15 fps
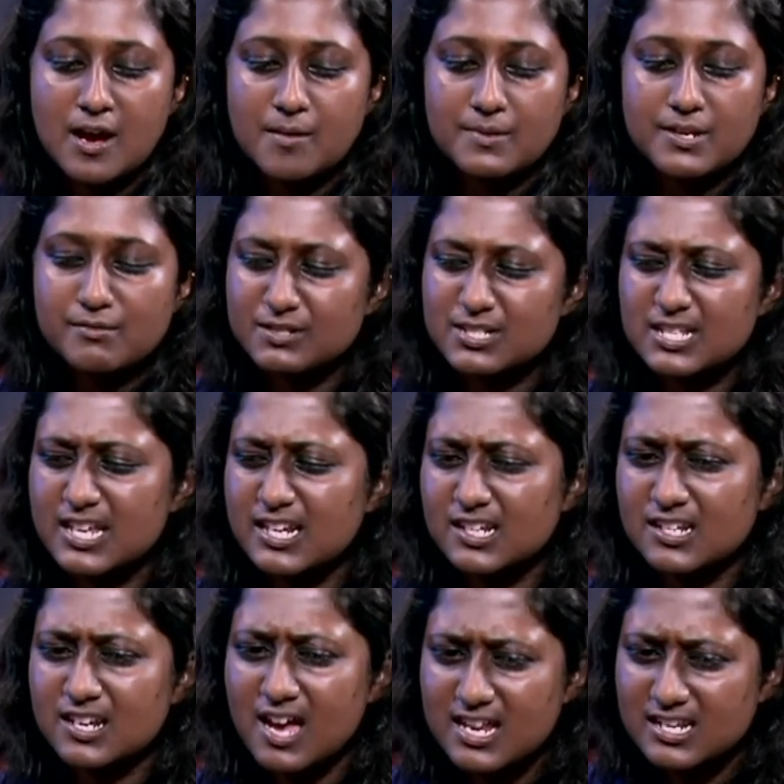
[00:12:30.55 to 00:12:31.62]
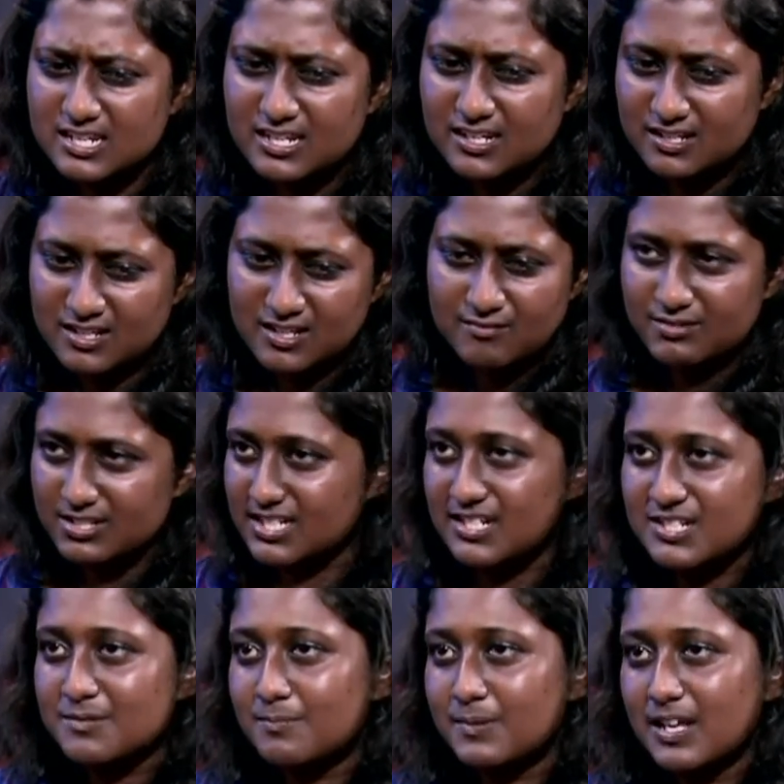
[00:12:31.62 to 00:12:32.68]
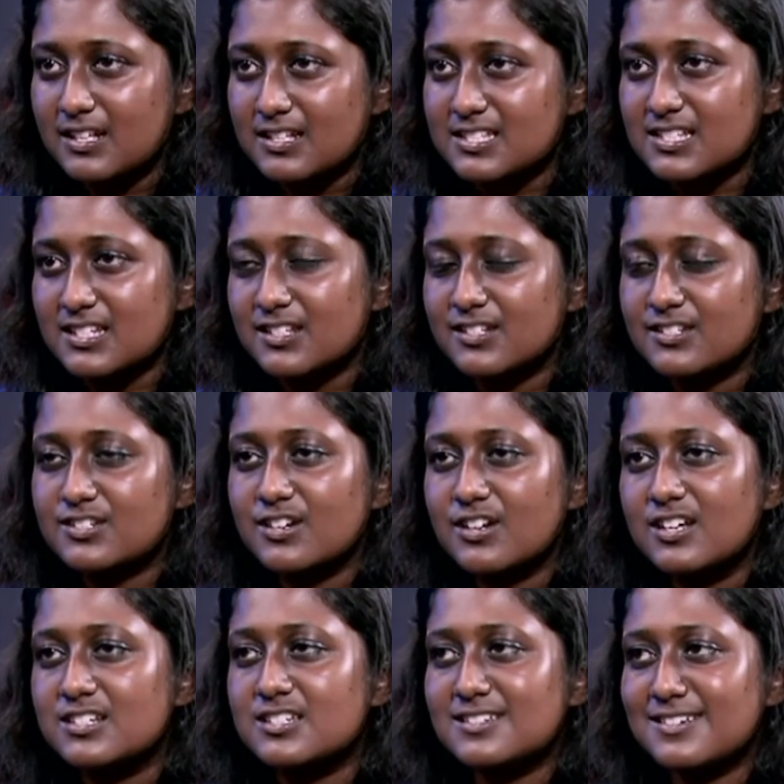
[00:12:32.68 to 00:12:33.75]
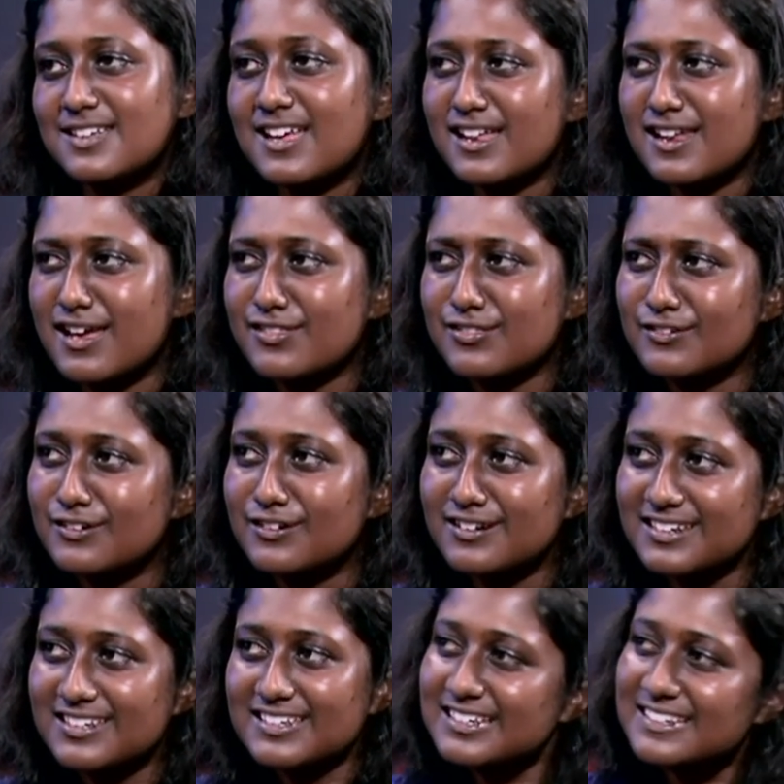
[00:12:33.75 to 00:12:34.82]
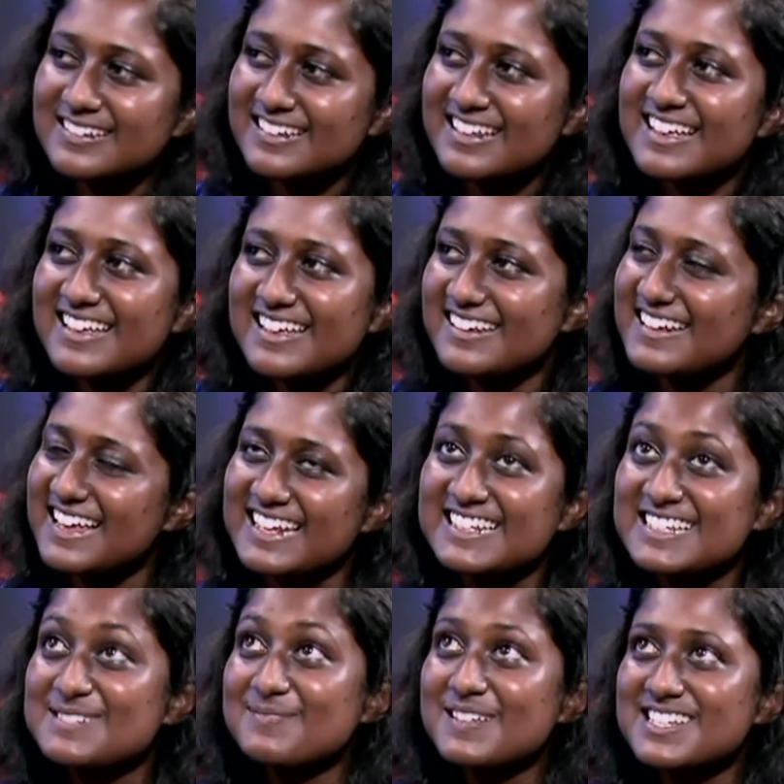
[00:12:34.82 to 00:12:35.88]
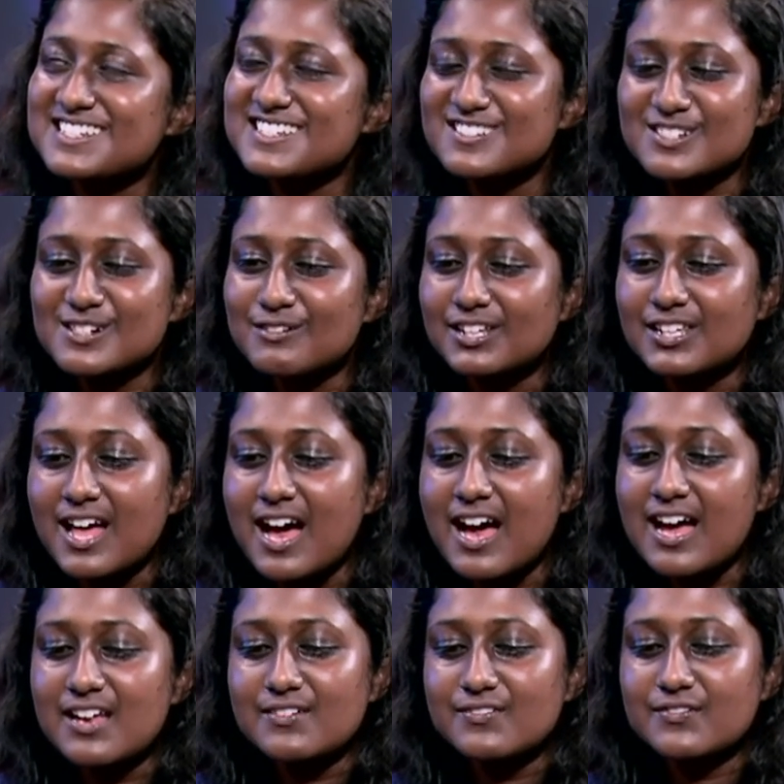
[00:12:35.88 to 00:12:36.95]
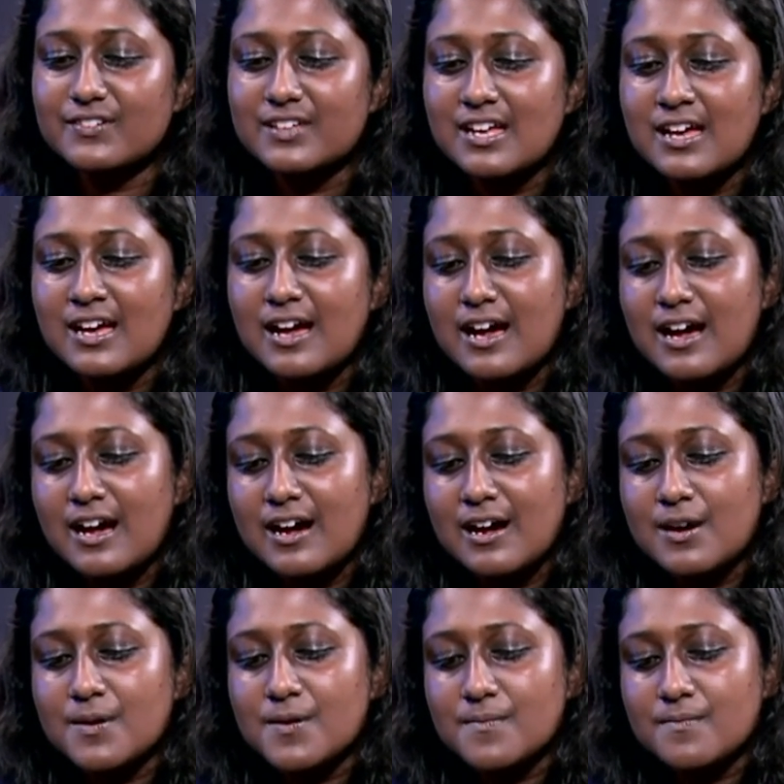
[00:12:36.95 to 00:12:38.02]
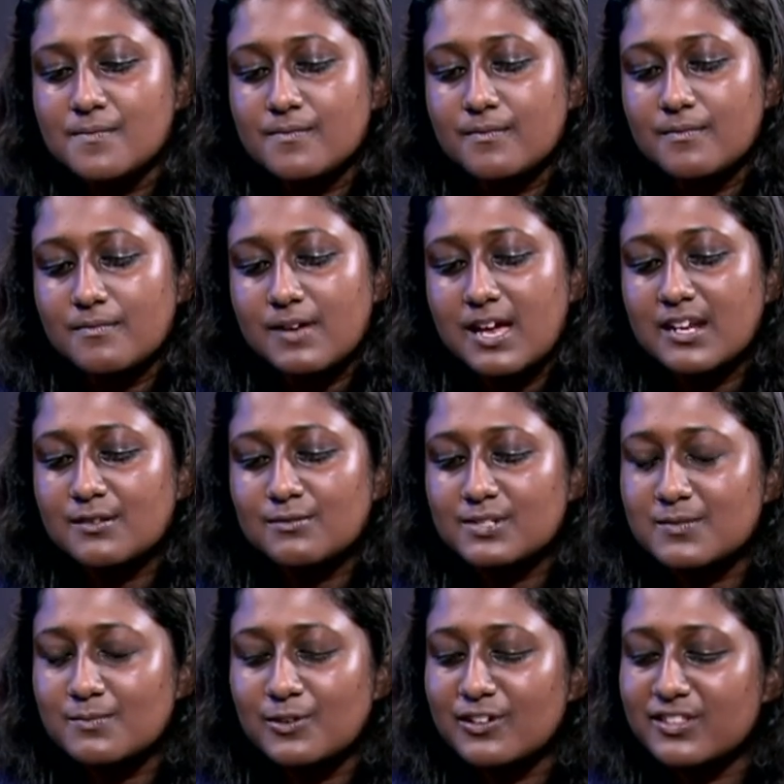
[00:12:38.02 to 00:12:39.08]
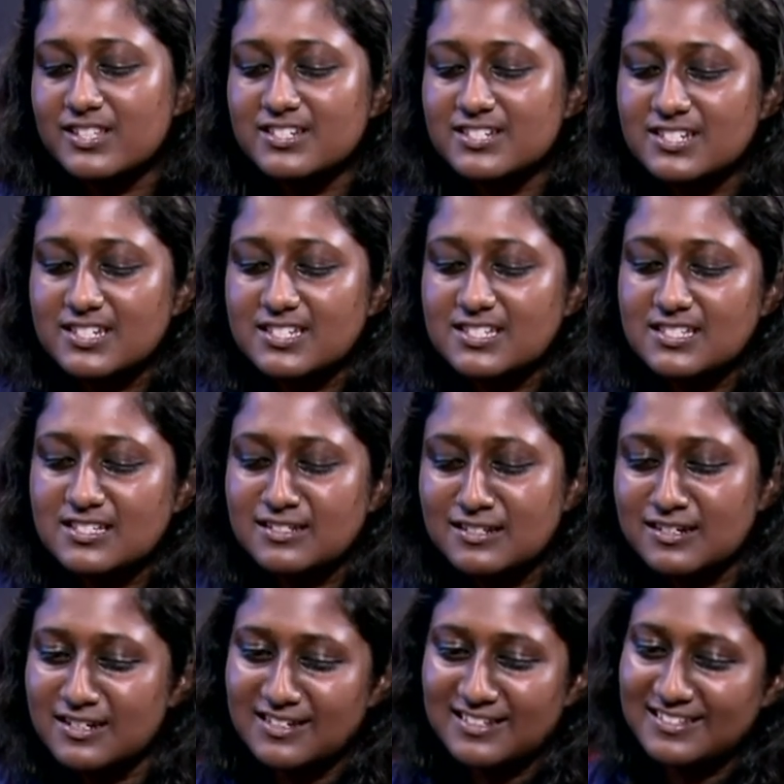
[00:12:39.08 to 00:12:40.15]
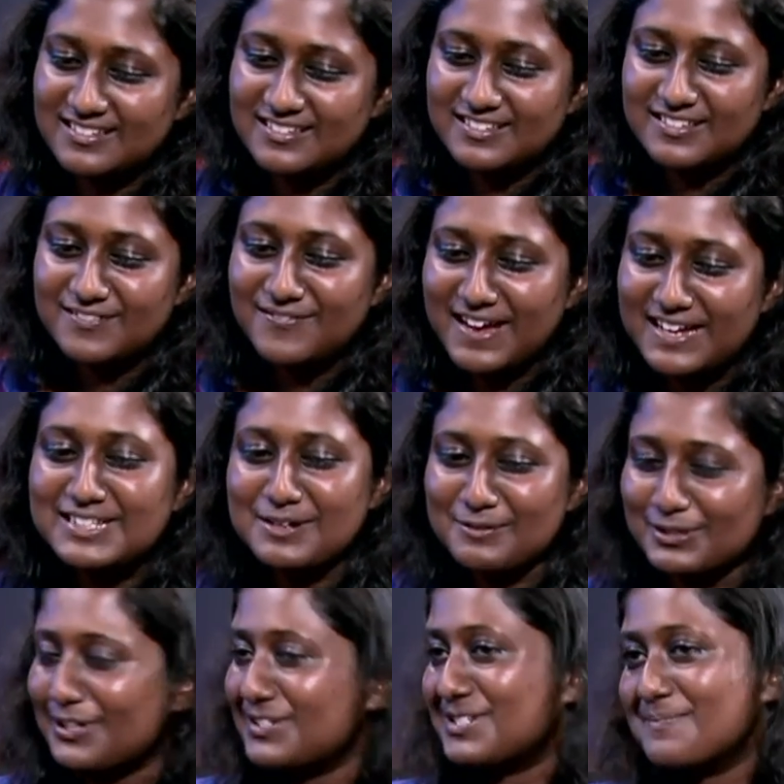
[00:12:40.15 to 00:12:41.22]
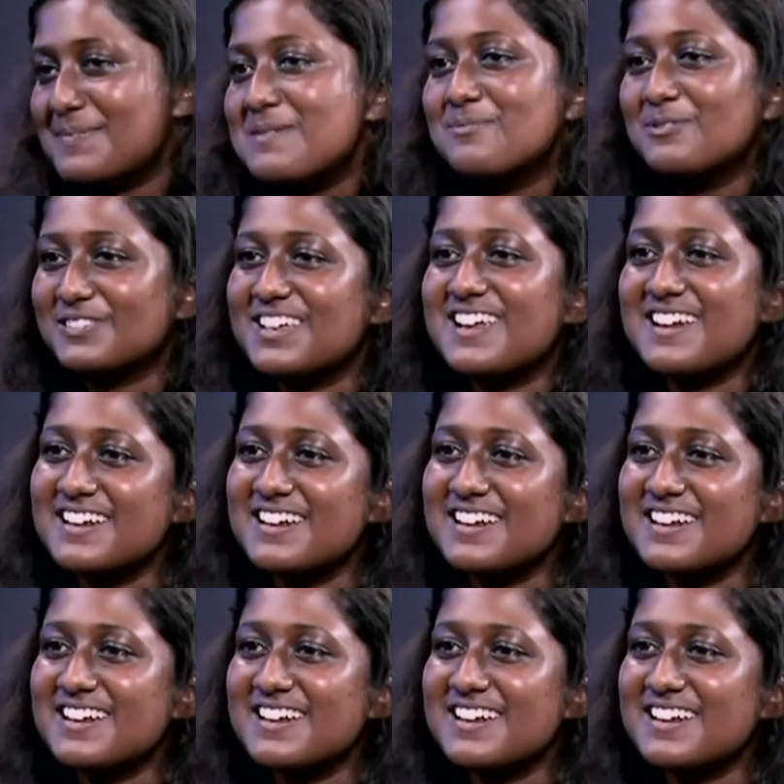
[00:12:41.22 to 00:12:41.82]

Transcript: It was late at night, yet there was such a buzz in the church. And I thought, like, this place is so alive. And it was more than just the fact there were lots of people there.